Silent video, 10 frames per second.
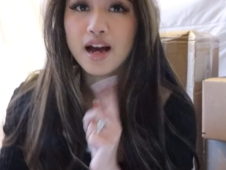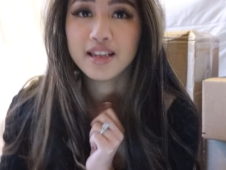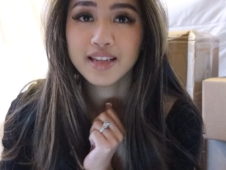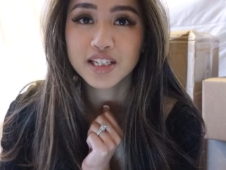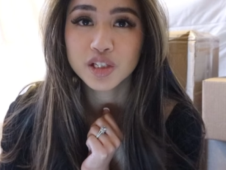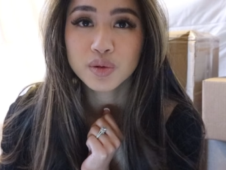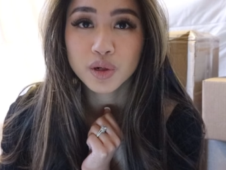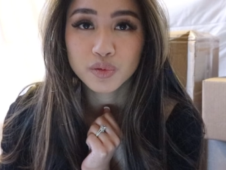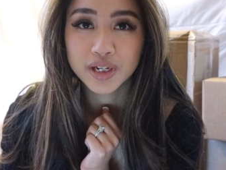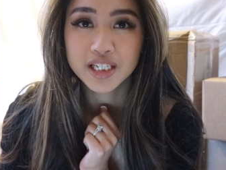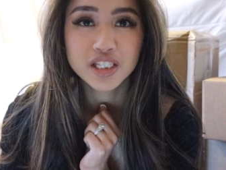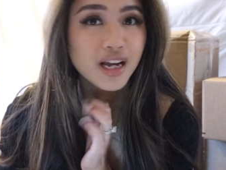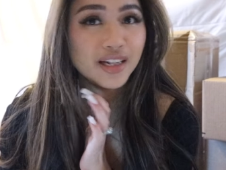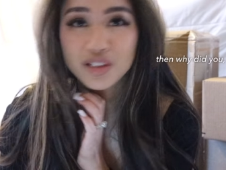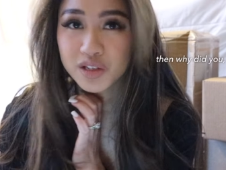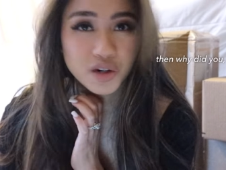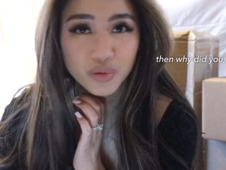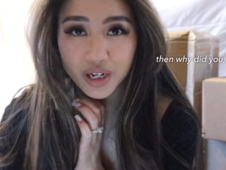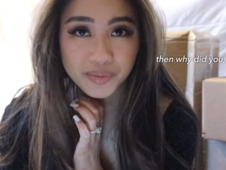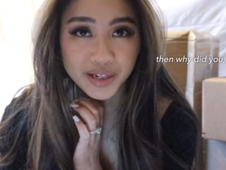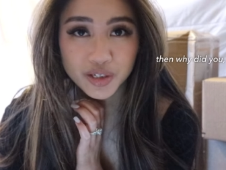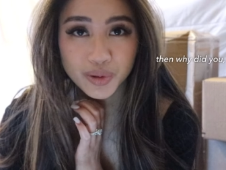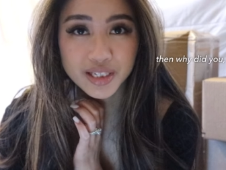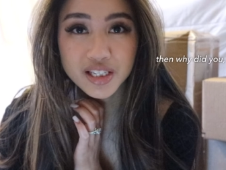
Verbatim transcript: Unless you are rich, I do not recommend doing